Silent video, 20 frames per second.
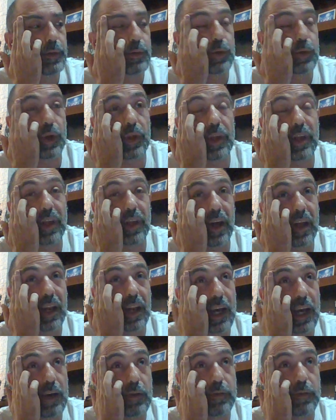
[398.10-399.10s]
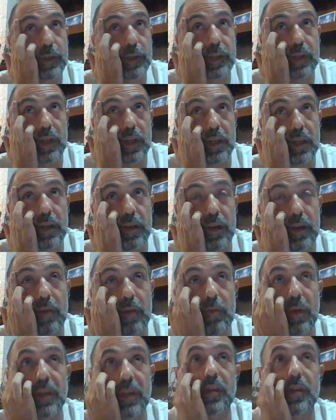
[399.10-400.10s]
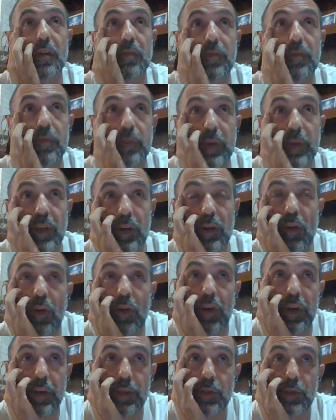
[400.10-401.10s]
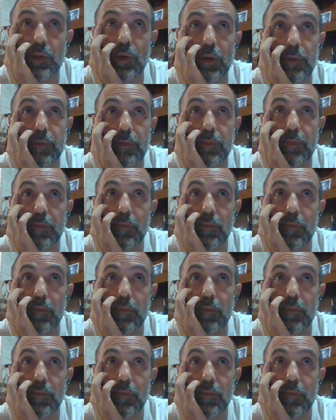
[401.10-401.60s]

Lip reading: So I think that allowed me to like look at myself and be like, okay, so